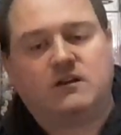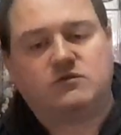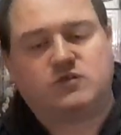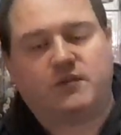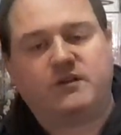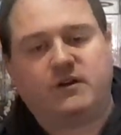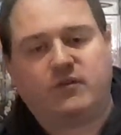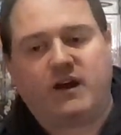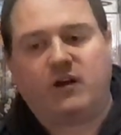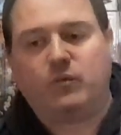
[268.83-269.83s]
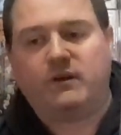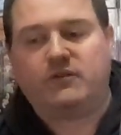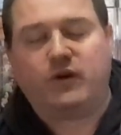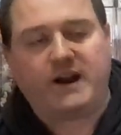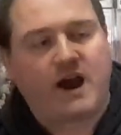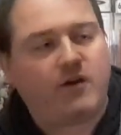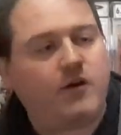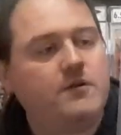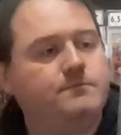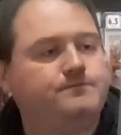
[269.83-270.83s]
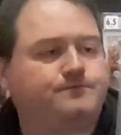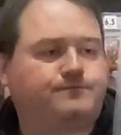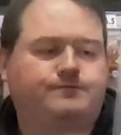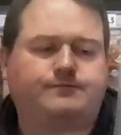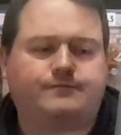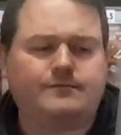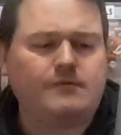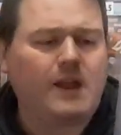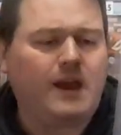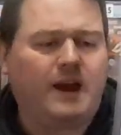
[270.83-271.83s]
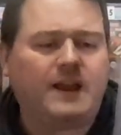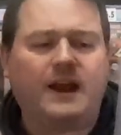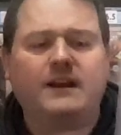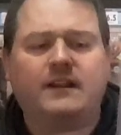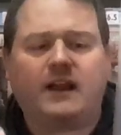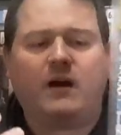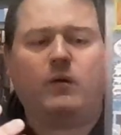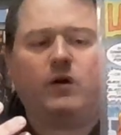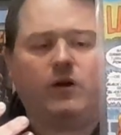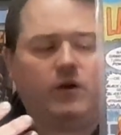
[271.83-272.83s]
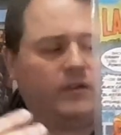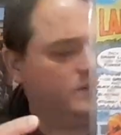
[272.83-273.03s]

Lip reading: traveling around with Green Arrow. Again, they were,